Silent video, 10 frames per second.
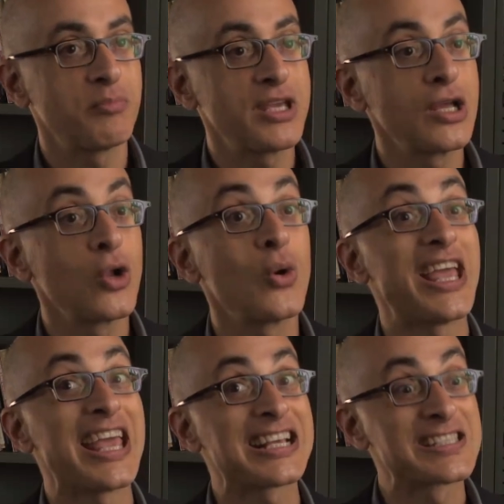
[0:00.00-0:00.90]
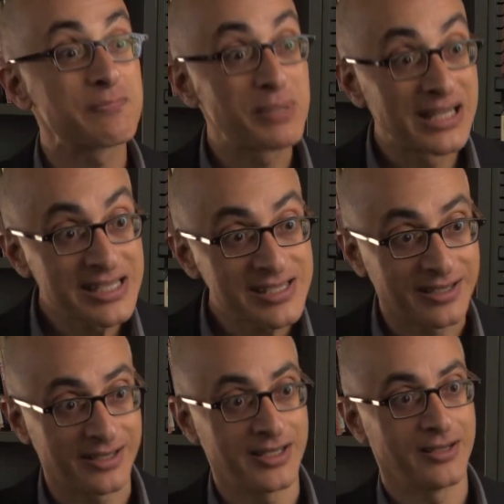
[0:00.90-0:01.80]
PLO
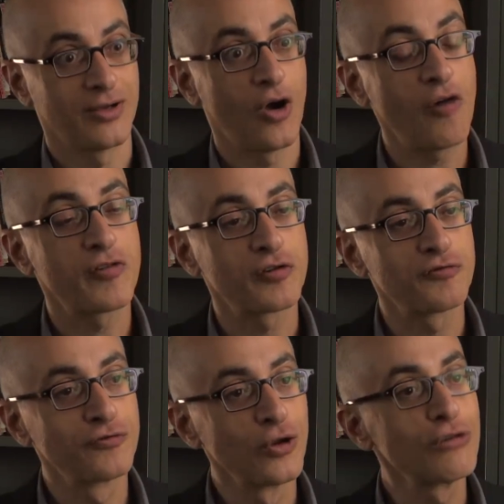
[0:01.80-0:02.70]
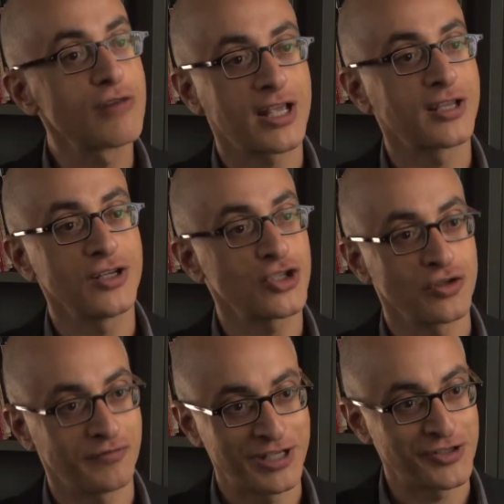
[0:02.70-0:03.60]
explicitly offered full
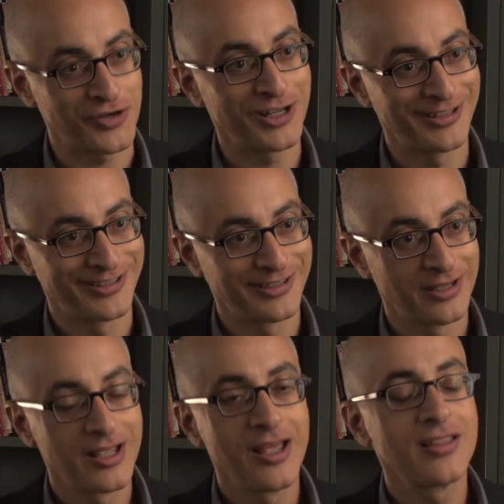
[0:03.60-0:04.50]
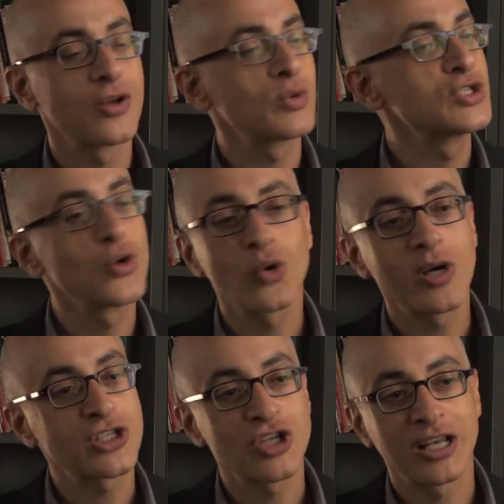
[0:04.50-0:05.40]
recognition of Israel, there was no
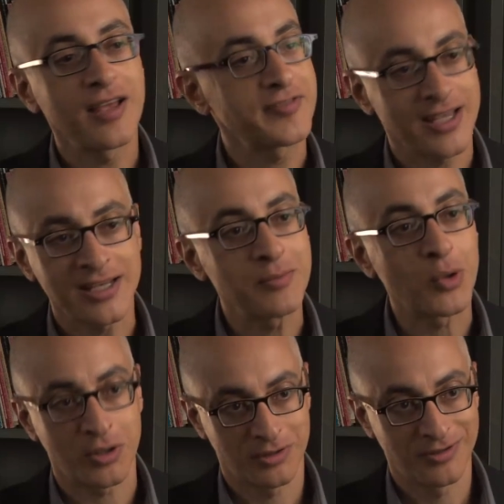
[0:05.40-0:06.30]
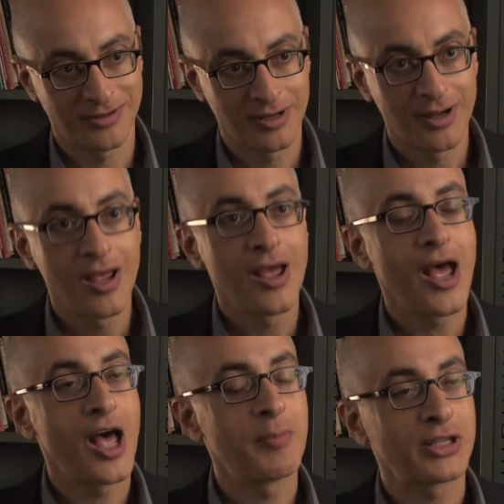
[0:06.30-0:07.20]
question left anymore
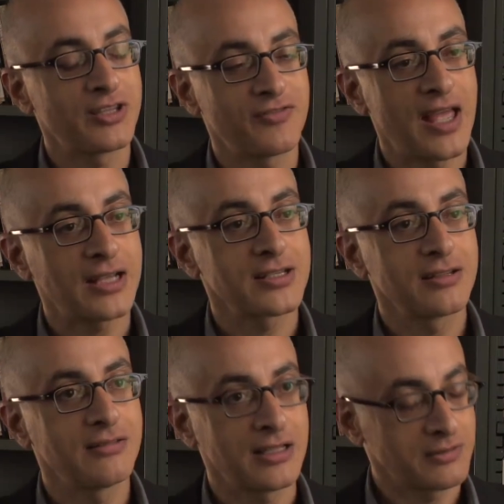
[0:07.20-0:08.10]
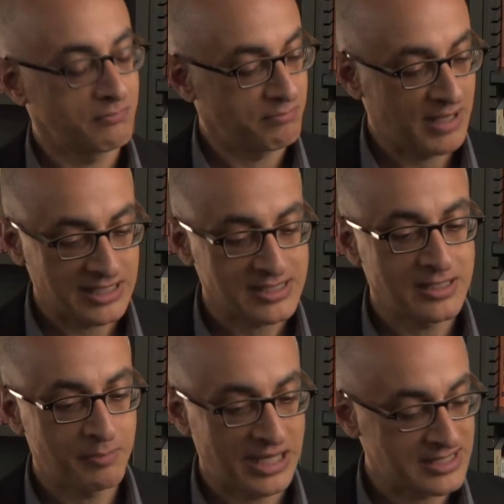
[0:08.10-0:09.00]
about the fact that
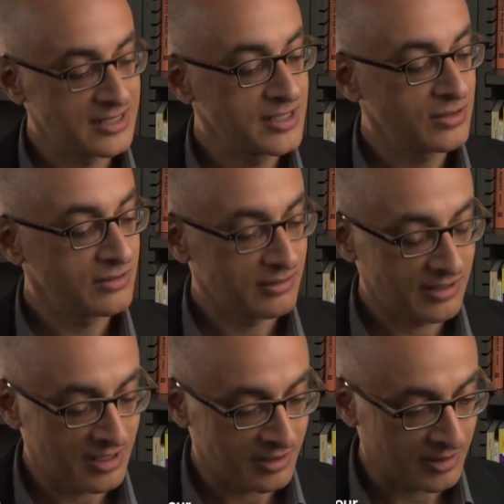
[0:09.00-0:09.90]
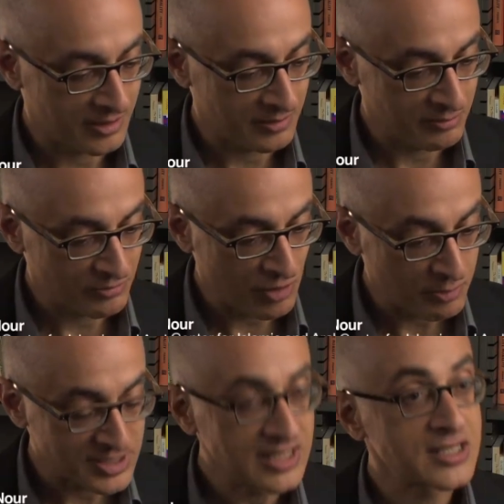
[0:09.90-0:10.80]
the Palestinian
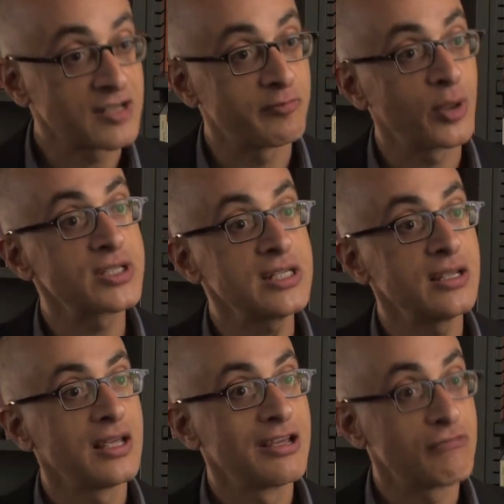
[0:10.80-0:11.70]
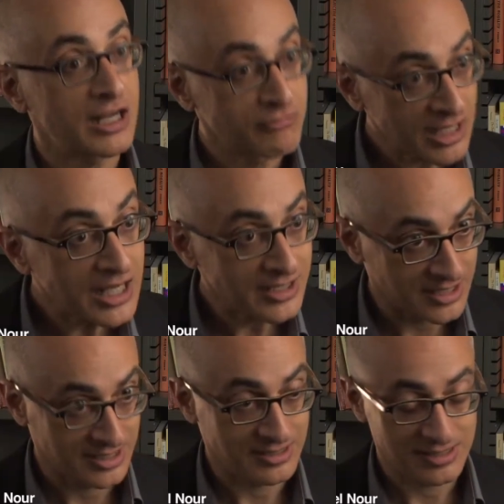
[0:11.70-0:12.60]
representative body
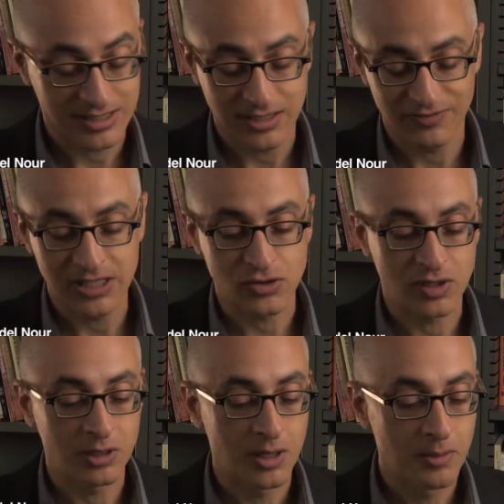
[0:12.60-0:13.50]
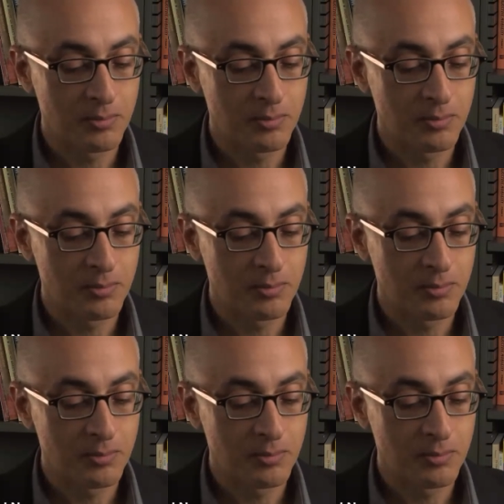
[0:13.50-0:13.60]
recognizes the State of Israel.